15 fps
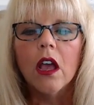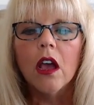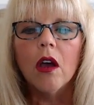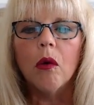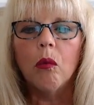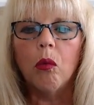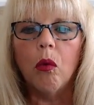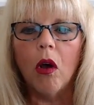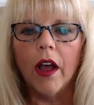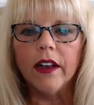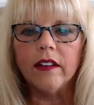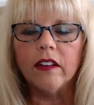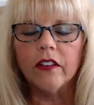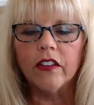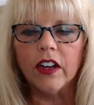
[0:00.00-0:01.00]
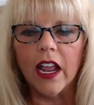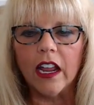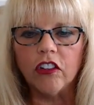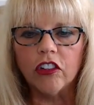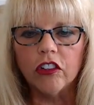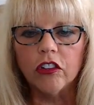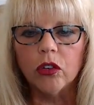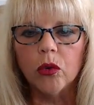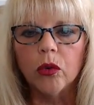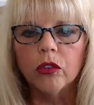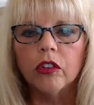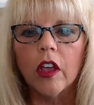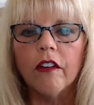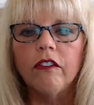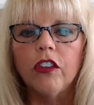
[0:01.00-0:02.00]
what divination
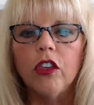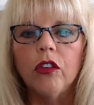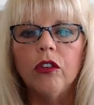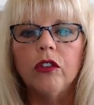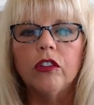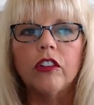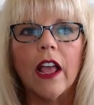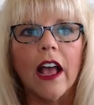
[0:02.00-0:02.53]
tools I've used,